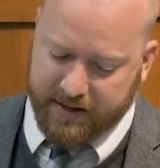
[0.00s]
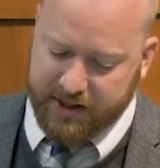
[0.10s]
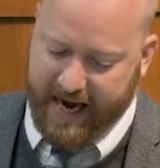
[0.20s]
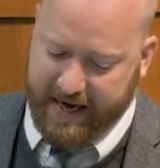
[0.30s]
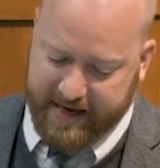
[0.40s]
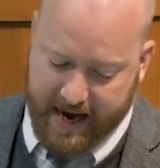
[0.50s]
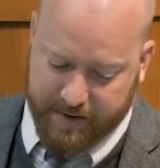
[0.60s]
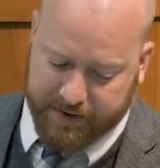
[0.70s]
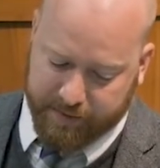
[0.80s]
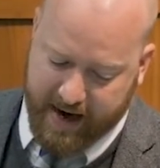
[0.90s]
and sat
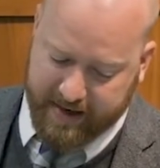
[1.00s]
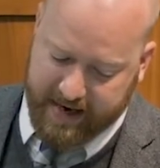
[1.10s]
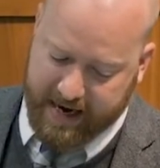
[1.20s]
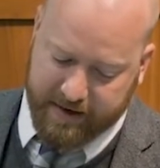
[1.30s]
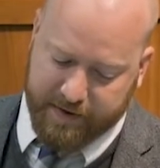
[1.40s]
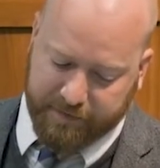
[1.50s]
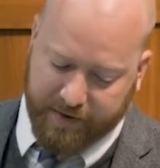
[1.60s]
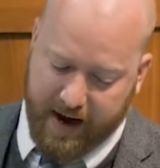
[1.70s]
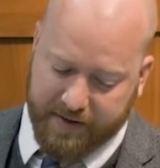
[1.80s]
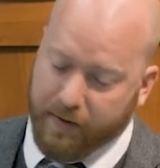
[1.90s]
down at the right hand of the
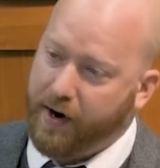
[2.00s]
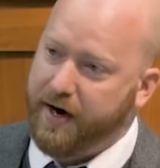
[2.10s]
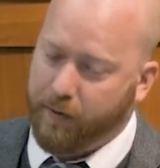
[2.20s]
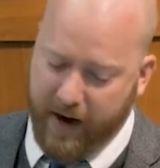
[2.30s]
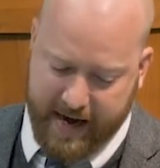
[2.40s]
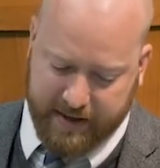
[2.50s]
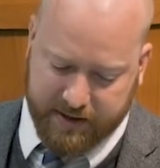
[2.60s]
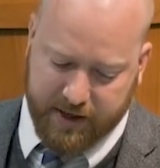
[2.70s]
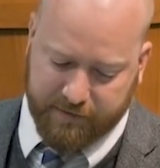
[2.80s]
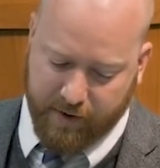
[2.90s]
Father, where he
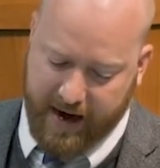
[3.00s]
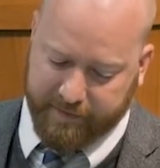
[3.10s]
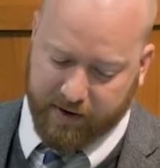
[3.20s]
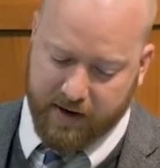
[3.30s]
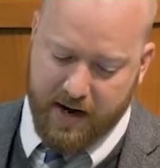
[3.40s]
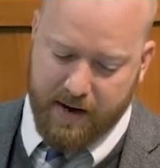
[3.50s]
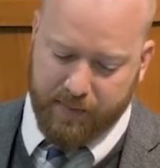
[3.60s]
reigns forever,